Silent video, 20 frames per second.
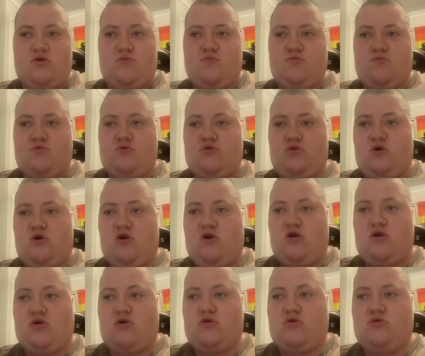and
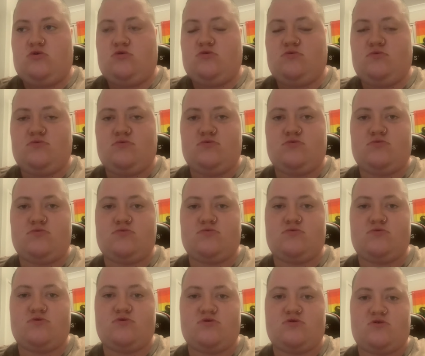like
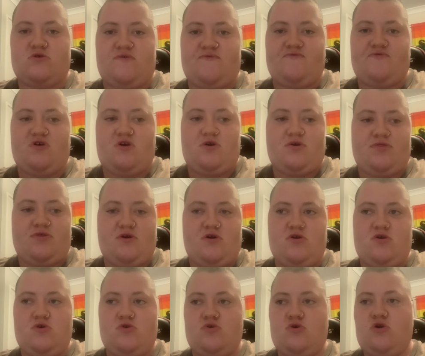stuff like
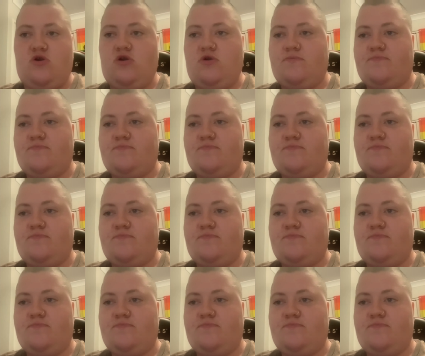that, you know.